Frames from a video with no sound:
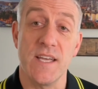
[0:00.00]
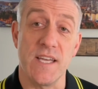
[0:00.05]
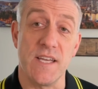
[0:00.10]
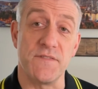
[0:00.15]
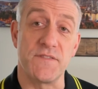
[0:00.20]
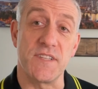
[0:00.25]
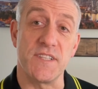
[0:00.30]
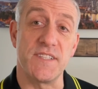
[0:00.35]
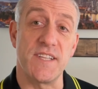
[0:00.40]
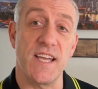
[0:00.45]

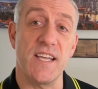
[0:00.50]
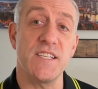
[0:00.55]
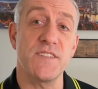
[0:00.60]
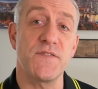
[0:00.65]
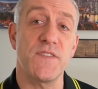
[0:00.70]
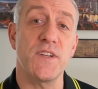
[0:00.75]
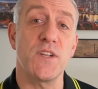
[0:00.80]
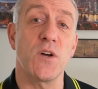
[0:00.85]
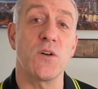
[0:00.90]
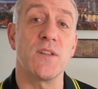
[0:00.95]
If today's
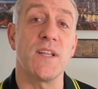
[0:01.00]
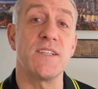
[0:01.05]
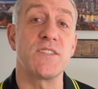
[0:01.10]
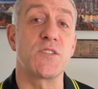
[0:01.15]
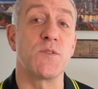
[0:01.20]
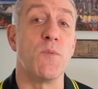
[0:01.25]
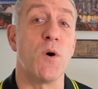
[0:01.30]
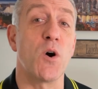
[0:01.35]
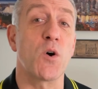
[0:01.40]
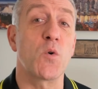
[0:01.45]
video led
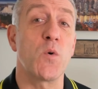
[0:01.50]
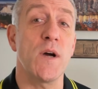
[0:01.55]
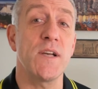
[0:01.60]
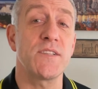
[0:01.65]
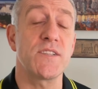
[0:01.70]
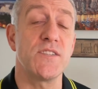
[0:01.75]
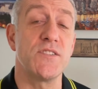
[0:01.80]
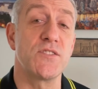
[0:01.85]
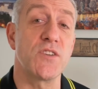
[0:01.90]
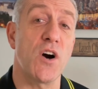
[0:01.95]
to more
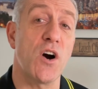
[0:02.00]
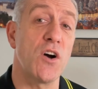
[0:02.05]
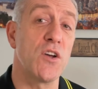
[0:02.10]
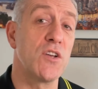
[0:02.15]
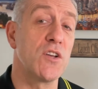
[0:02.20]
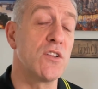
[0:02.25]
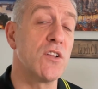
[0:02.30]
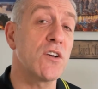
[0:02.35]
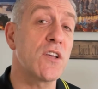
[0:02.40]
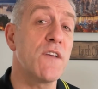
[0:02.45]
questions or
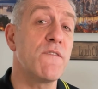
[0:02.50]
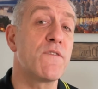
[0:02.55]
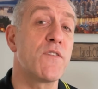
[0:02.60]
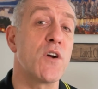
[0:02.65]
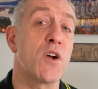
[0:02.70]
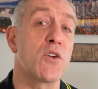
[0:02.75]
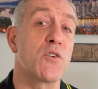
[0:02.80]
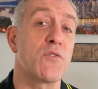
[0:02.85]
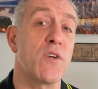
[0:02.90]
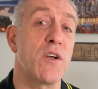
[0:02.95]
you're looking for
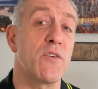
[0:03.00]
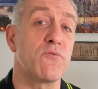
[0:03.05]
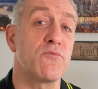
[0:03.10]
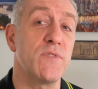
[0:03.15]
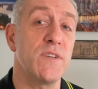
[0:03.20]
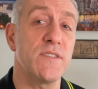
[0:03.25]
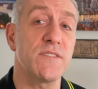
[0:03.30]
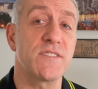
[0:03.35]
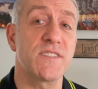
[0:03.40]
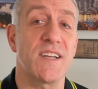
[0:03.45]
a great
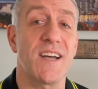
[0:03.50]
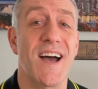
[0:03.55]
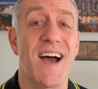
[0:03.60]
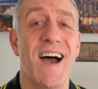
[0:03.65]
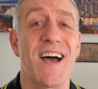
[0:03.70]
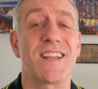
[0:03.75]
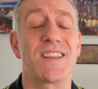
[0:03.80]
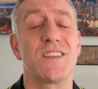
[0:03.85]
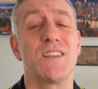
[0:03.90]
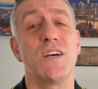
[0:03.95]
realtor,
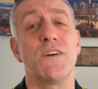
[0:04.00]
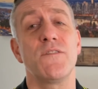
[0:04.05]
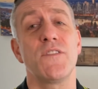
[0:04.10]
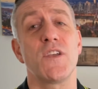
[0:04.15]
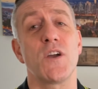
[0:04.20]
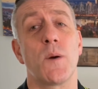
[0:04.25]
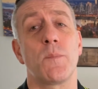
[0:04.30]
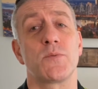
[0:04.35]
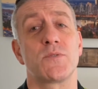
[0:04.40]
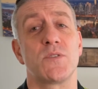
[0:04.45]
I'd love
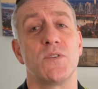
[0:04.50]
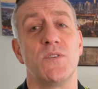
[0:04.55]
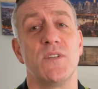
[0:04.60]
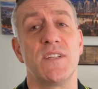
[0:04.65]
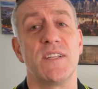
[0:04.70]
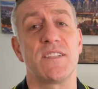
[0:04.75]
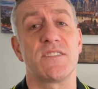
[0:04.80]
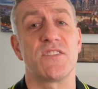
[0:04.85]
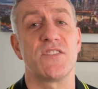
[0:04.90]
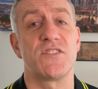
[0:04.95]
the
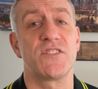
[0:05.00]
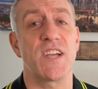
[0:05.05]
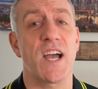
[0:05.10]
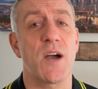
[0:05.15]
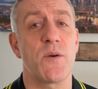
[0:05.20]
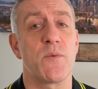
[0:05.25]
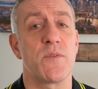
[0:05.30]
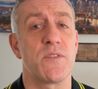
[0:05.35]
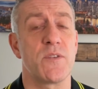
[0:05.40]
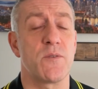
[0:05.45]
opportunity to
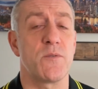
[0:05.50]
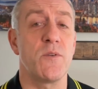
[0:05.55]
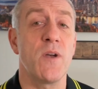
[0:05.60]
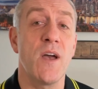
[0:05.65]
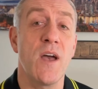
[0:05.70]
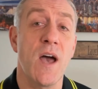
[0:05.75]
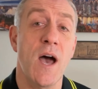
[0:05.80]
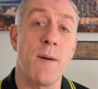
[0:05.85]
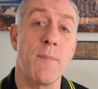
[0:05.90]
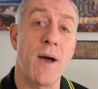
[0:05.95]
chat with you
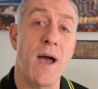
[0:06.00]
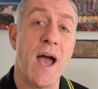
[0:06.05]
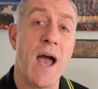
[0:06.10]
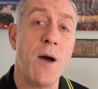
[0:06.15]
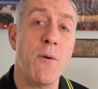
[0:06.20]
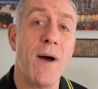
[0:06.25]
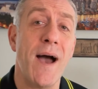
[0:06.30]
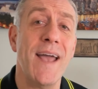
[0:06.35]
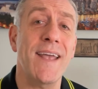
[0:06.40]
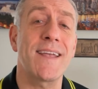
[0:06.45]
about
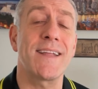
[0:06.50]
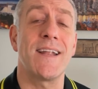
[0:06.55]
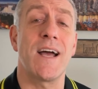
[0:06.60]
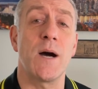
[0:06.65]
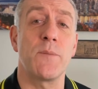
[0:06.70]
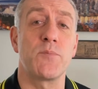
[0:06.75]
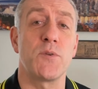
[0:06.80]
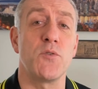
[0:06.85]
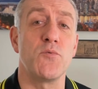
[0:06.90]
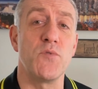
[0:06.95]
how I can
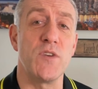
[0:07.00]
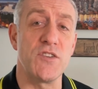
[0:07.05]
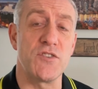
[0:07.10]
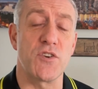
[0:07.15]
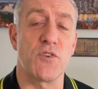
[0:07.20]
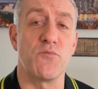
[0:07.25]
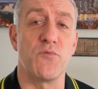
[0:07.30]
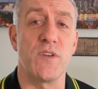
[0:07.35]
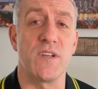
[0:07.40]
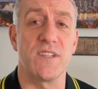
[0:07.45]
help you reach
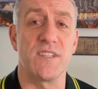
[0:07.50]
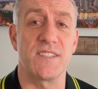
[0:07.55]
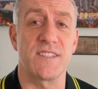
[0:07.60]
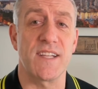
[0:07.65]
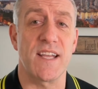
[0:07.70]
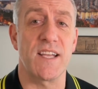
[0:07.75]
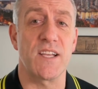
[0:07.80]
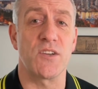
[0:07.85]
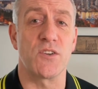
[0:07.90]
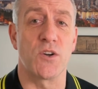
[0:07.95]
your real
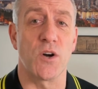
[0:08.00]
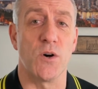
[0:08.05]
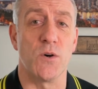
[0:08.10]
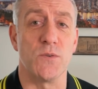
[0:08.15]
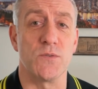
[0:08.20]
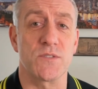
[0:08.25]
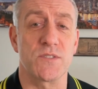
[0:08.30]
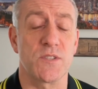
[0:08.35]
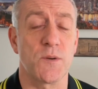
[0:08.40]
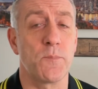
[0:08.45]
estate
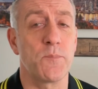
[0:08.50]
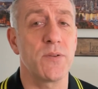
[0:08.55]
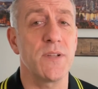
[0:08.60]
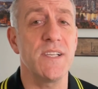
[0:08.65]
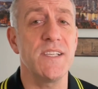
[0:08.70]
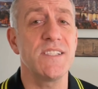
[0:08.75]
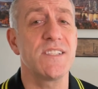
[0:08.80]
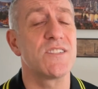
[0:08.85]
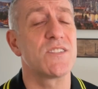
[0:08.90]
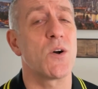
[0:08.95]
goals. So
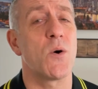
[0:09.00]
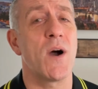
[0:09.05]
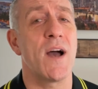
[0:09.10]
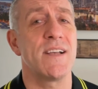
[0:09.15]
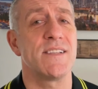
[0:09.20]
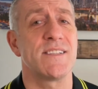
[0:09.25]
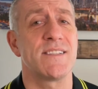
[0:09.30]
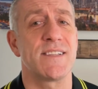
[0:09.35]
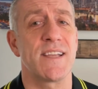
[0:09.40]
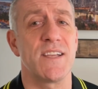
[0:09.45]
please don't
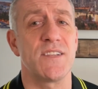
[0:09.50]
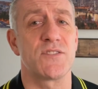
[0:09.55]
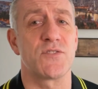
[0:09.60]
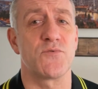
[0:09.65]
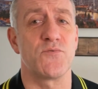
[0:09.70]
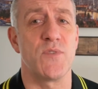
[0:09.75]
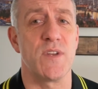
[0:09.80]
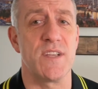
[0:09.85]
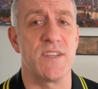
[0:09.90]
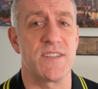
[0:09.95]
hesitate to
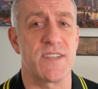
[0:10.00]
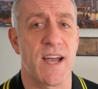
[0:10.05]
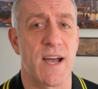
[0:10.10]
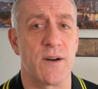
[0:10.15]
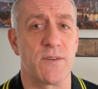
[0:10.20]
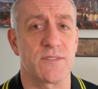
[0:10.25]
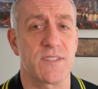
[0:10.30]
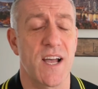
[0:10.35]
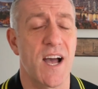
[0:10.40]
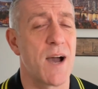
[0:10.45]
reach
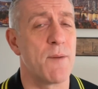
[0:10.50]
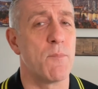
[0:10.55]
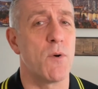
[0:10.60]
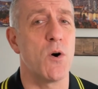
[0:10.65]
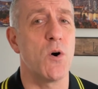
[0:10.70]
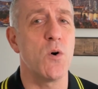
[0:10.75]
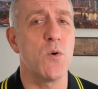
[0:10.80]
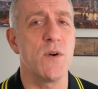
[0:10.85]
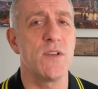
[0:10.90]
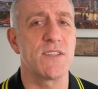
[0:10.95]
out. I'm
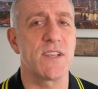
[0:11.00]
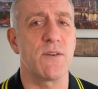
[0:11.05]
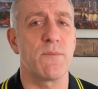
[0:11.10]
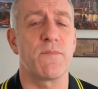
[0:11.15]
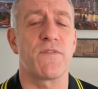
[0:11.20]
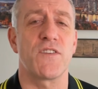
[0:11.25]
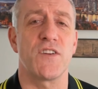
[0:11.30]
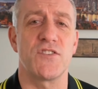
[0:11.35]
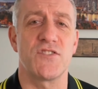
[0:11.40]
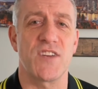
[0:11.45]
always up
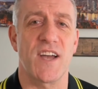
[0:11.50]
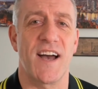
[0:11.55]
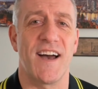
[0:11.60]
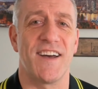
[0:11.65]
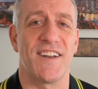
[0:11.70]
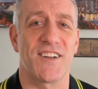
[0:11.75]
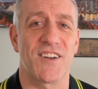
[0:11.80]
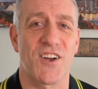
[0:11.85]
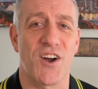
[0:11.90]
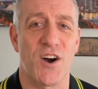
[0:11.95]
for a chat
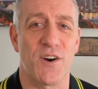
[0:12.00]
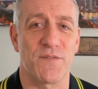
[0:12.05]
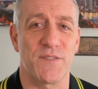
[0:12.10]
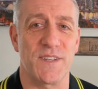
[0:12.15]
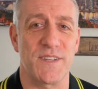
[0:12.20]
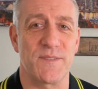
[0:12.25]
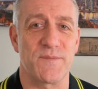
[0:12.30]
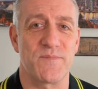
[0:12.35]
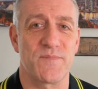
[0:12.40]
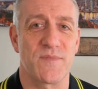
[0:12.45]
and a
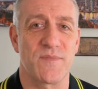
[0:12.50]
coffee.